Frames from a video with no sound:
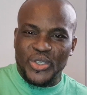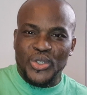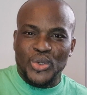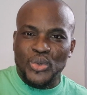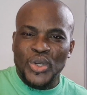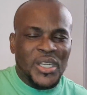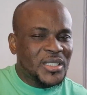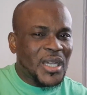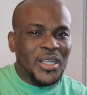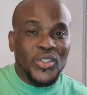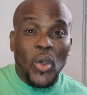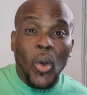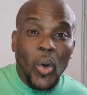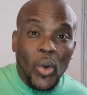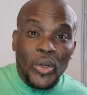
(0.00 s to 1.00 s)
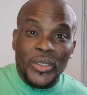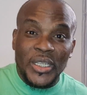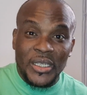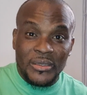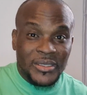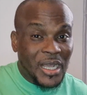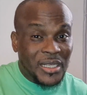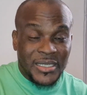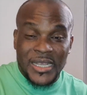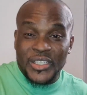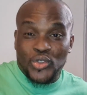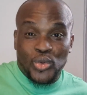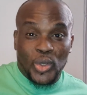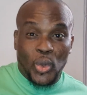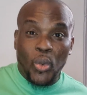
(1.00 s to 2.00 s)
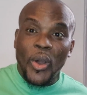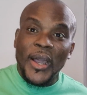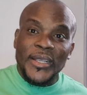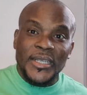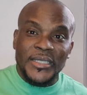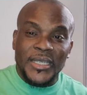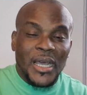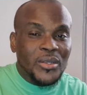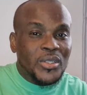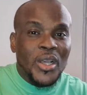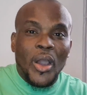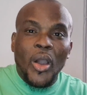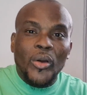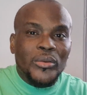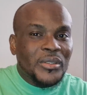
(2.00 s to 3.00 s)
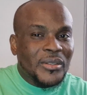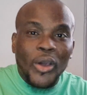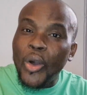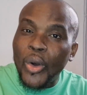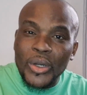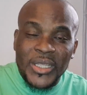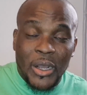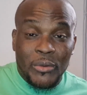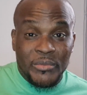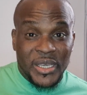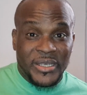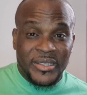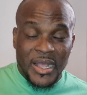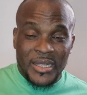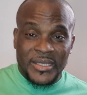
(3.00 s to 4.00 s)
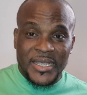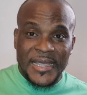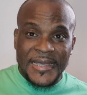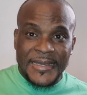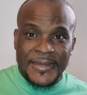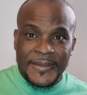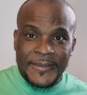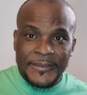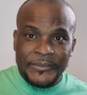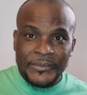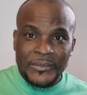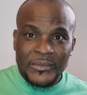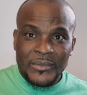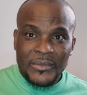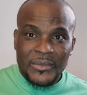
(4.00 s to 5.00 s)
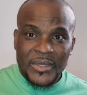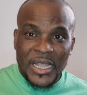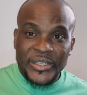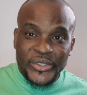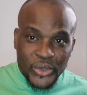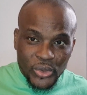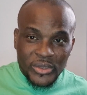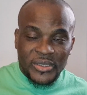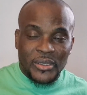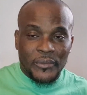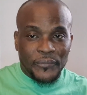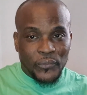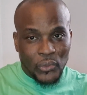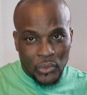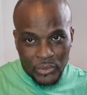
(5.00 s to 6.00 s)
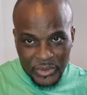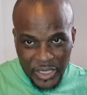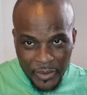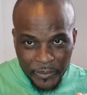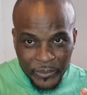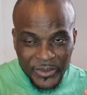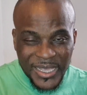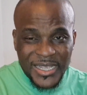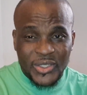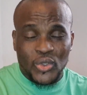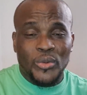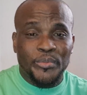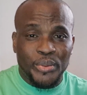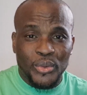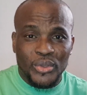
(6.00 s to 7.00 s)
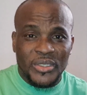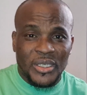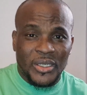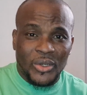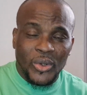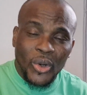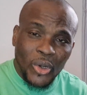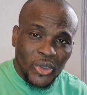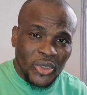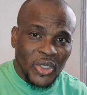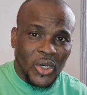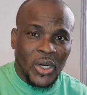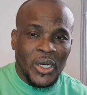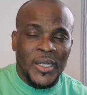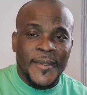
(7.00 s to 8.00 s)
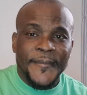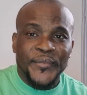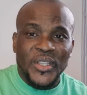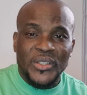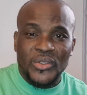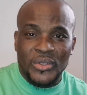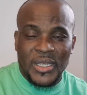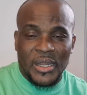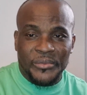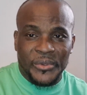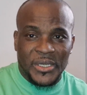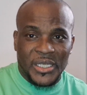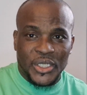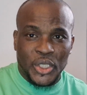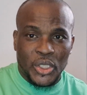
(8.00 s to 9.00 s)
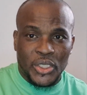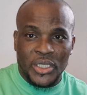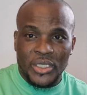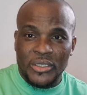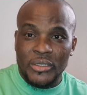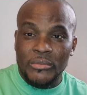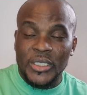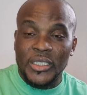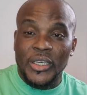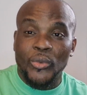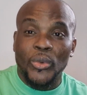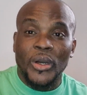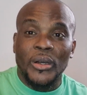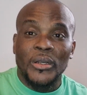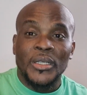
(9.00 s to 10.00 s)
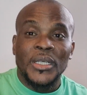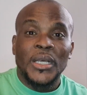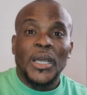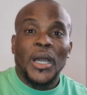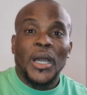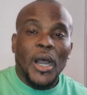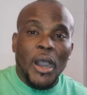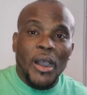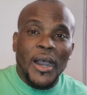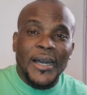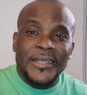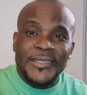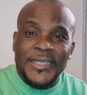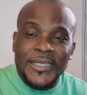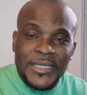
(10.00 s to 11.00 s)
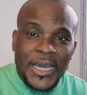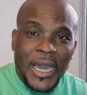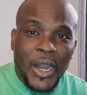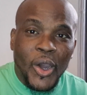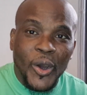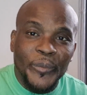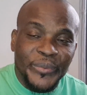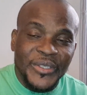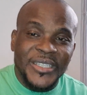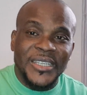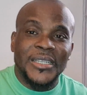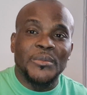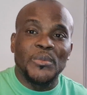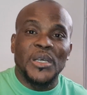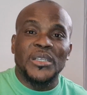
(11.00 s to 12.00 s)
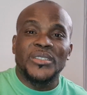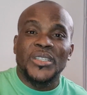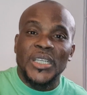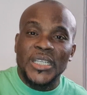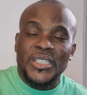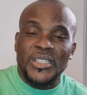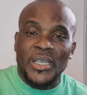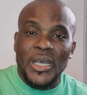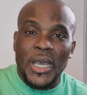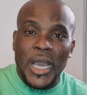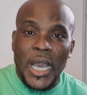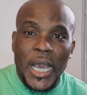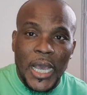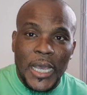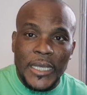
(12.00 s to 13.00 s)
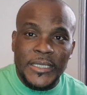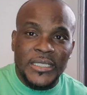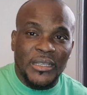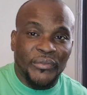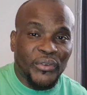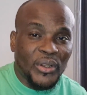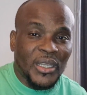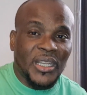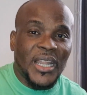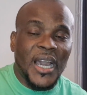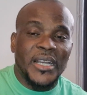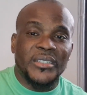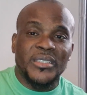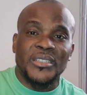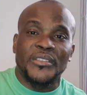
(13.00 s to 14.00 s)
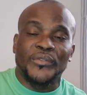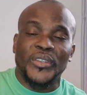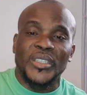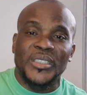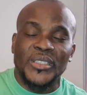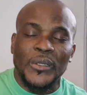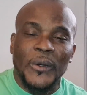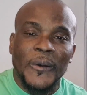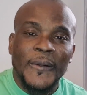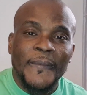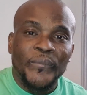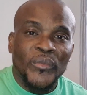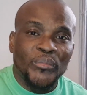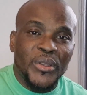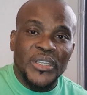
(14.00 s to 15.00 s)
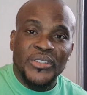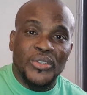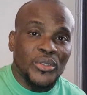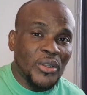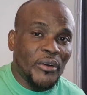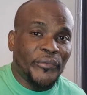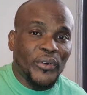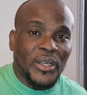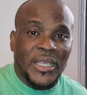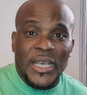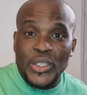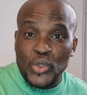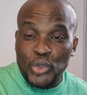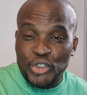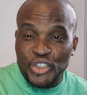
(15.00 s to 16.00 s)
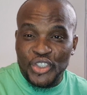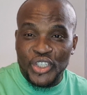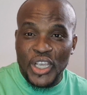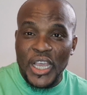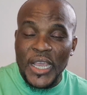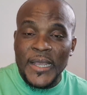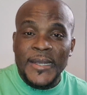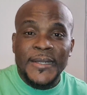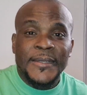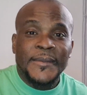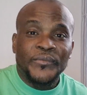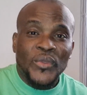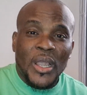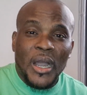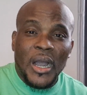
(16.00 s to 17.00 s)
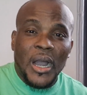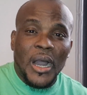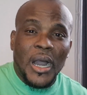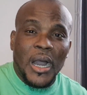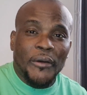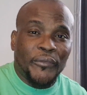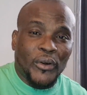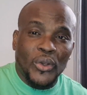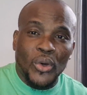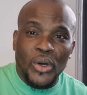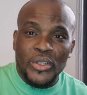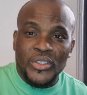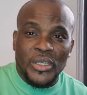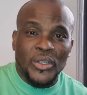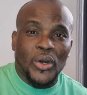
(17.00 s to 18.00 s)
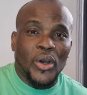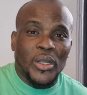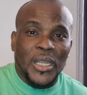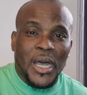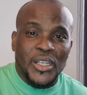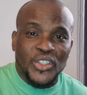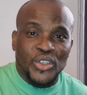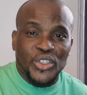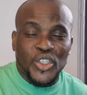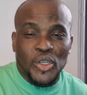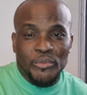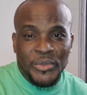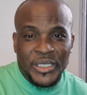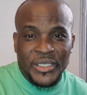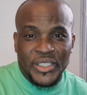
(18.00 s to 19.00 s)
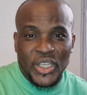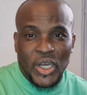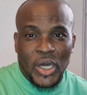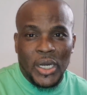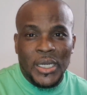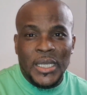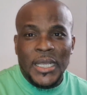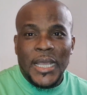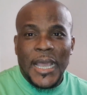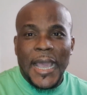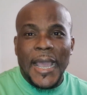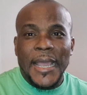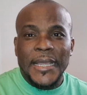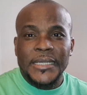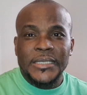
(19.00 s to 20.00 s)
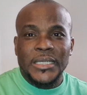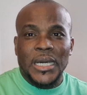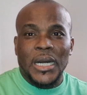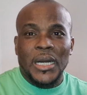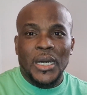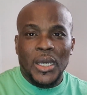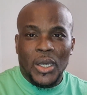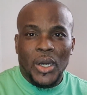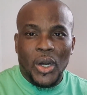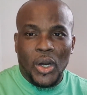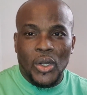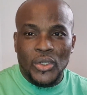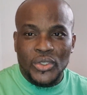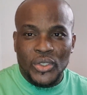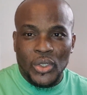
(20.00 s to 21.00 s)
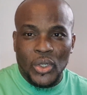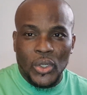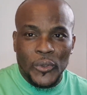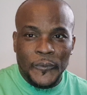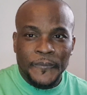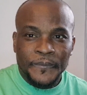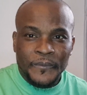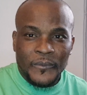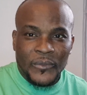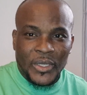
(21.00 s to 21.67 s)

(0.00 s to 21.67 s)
to you. That's all that is required. That's all that makes that day. And so therefore, they get to put a whole lot into that relationship to make it work. Alright, then I hope you get a message. And if you like this video, please do not forget to share. Follow us on all our social media, and also